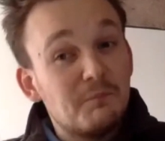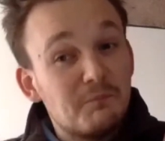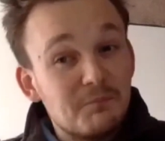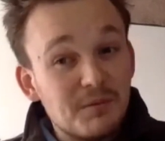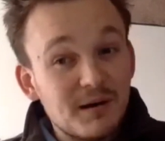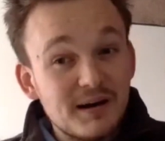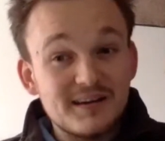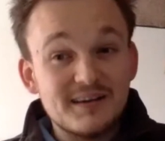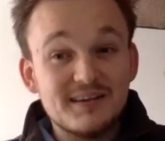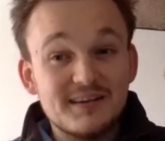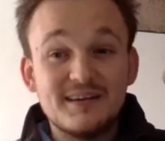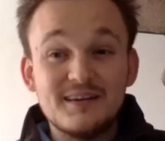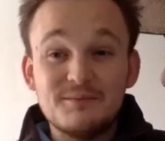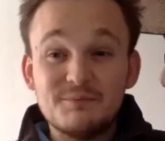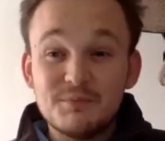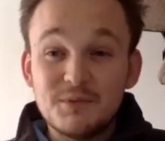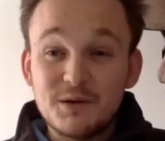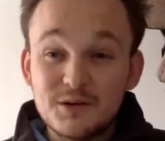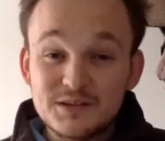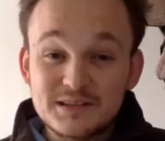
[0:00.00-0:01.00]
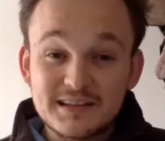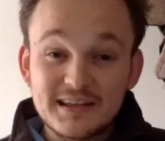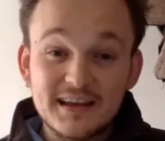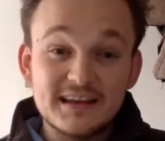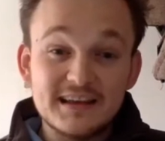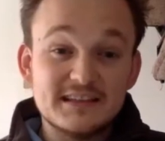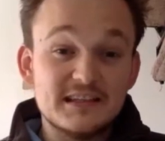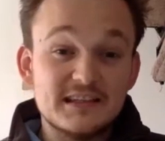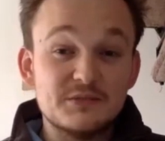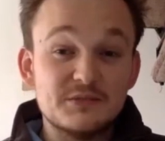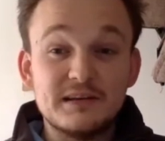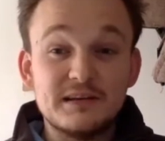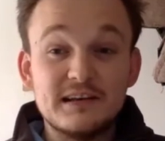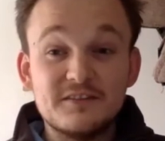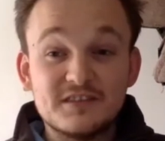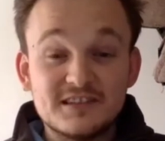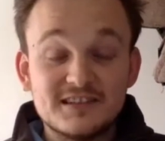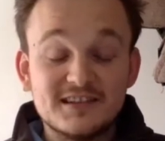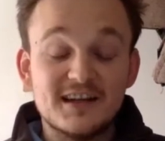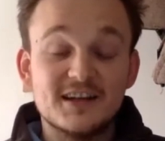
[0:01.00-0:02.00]
but in most cases we live
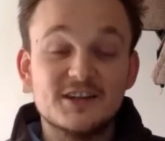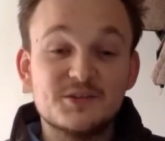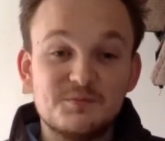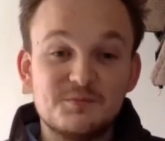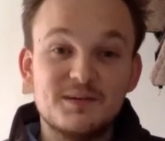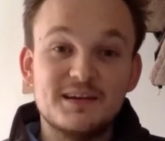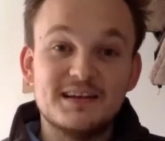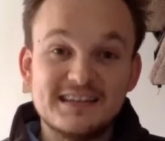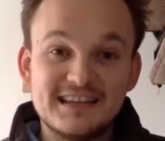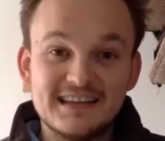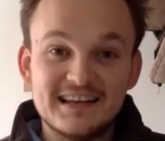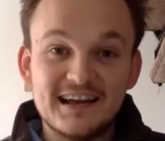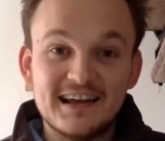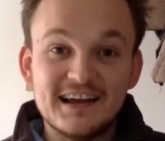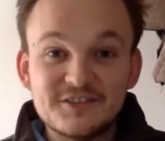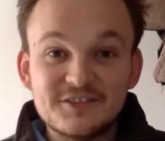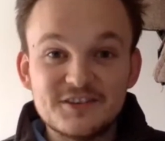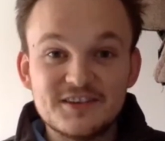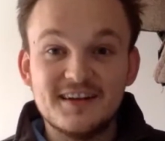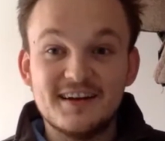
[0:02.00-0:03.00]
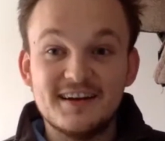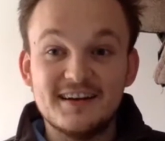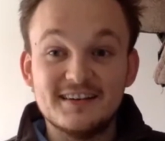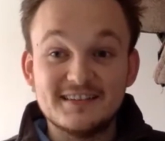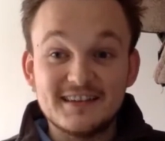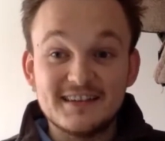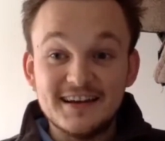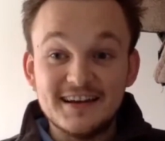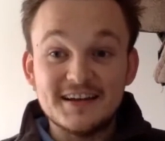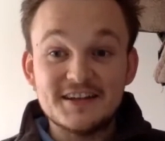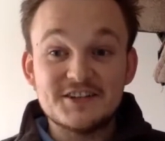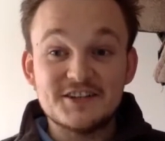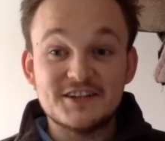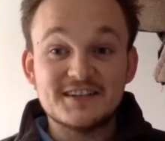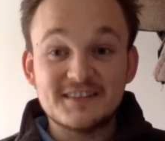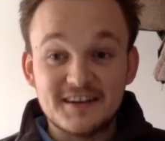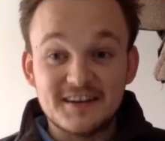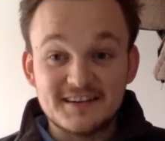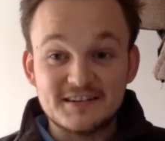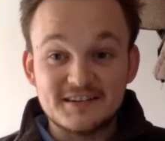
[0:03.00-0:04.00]
such busy lifestyles, it
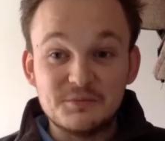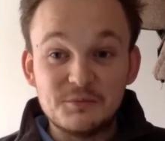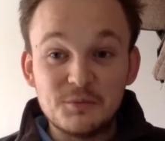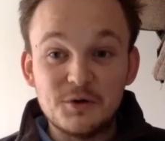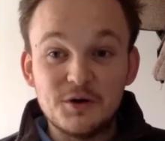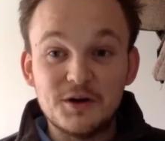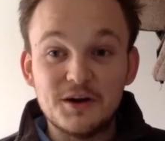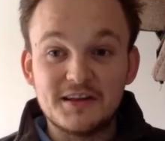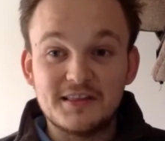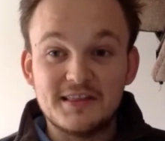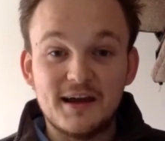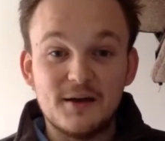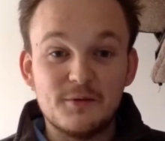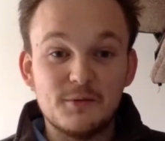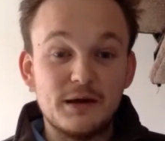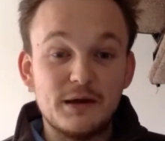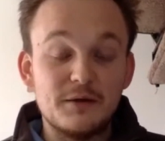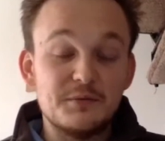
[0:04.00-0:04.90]
just doesn't work that way.